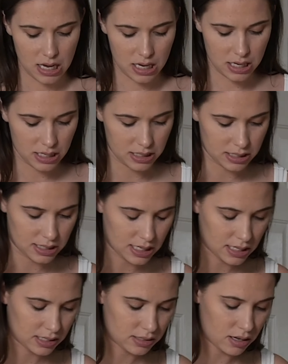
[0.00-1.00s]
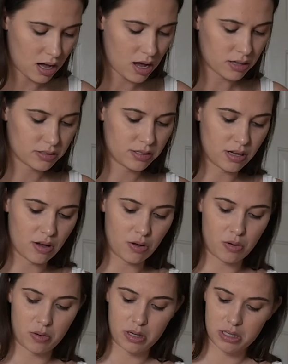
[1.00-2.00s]
is this
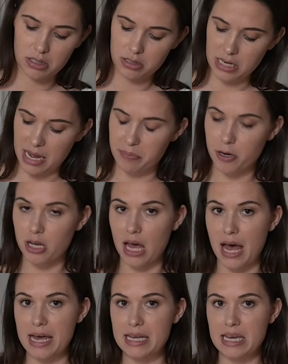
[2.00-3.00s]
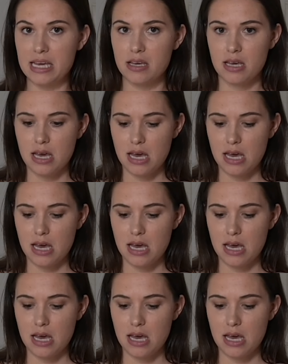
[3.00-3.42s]
OXO diaper caddy.